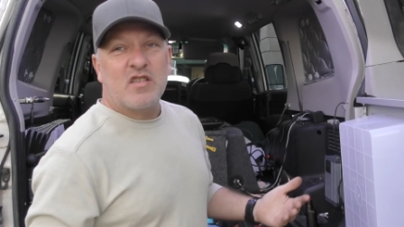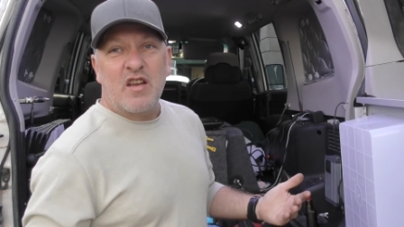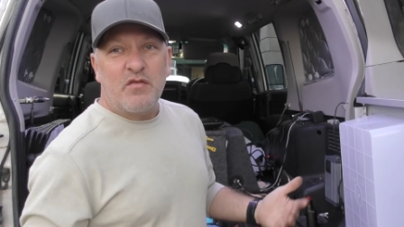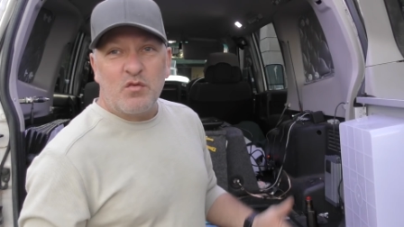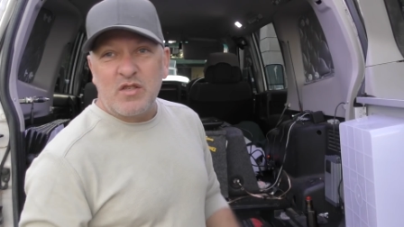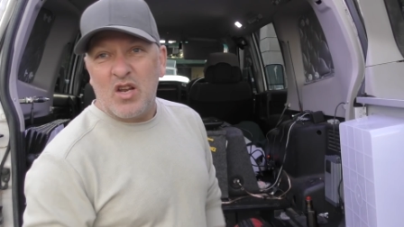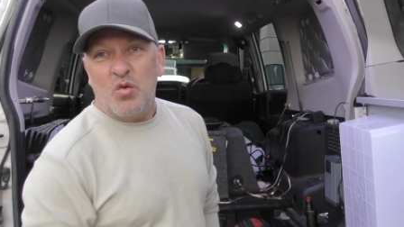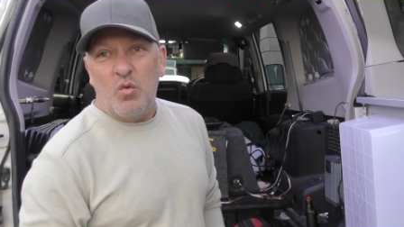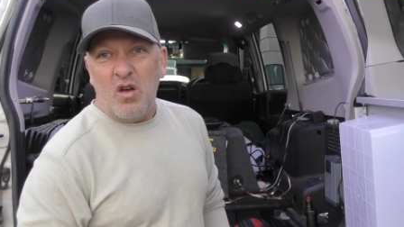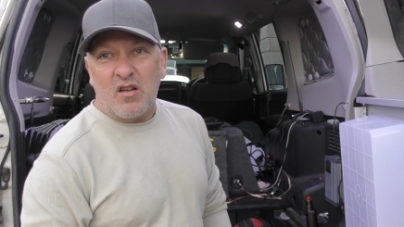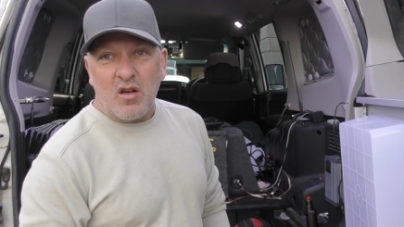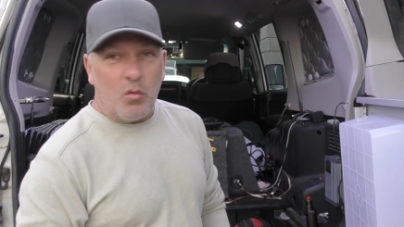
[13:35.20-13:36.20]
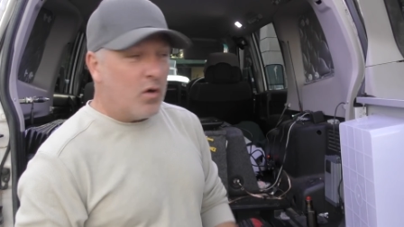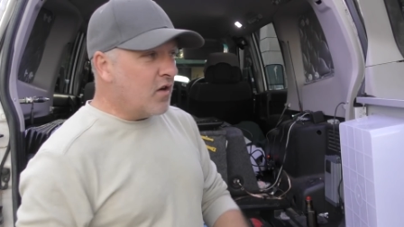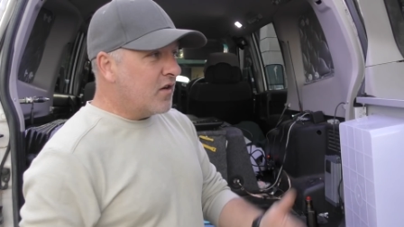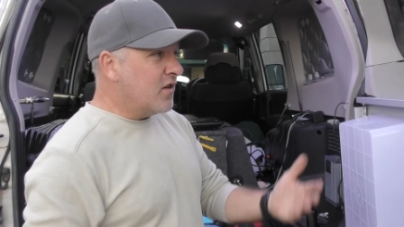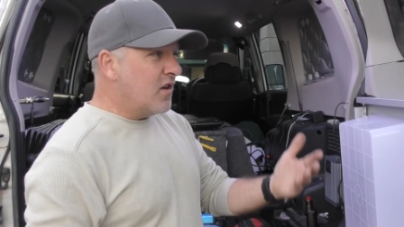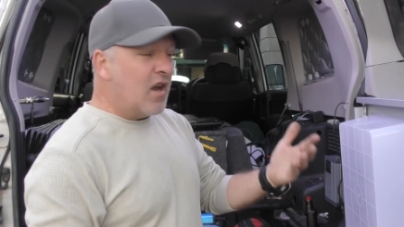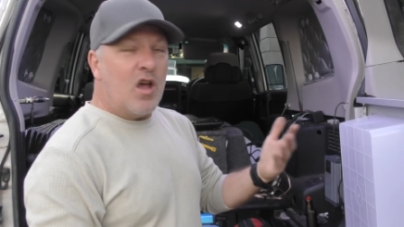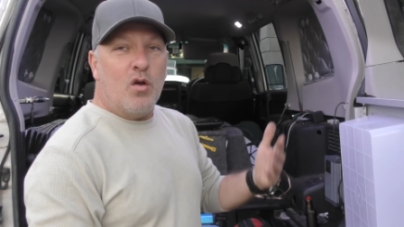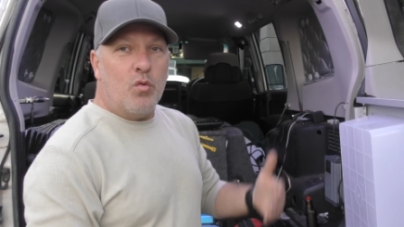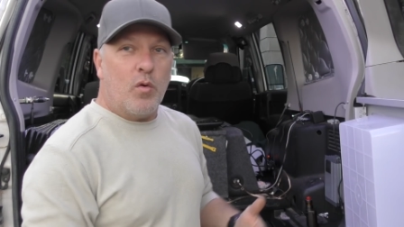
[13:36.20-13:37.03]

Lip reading: to see if it was going to work. I wanted to know